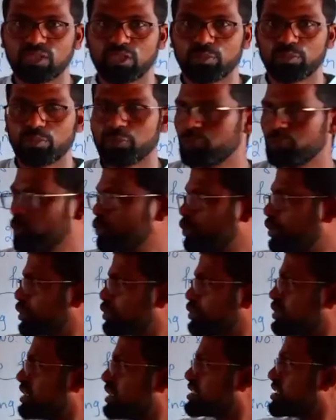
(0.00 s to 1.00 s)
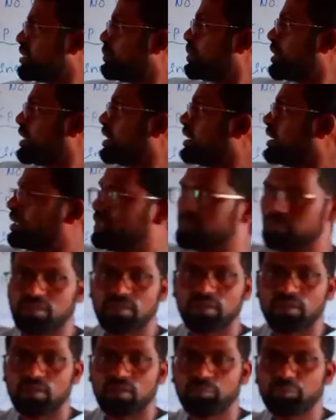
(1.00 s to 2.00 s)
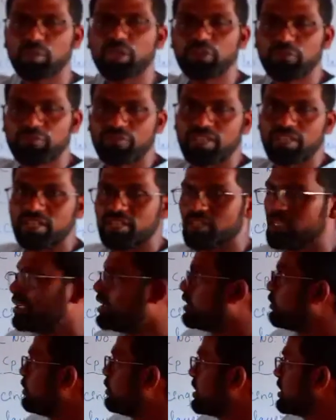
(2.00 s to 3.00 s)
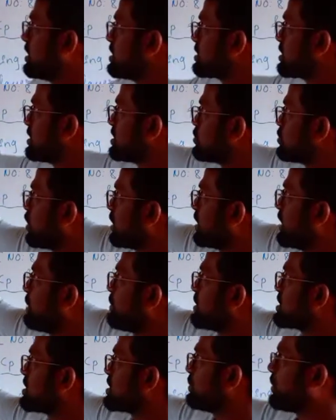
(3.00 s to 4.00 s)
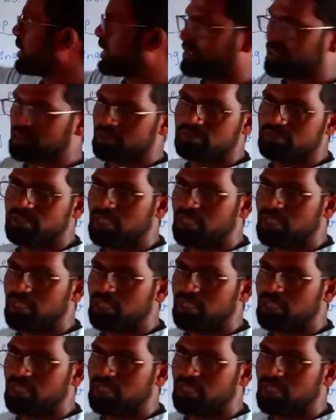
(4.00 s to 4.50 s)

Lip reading: Before going to that, briefly we will discuss 1-dimensional pattern.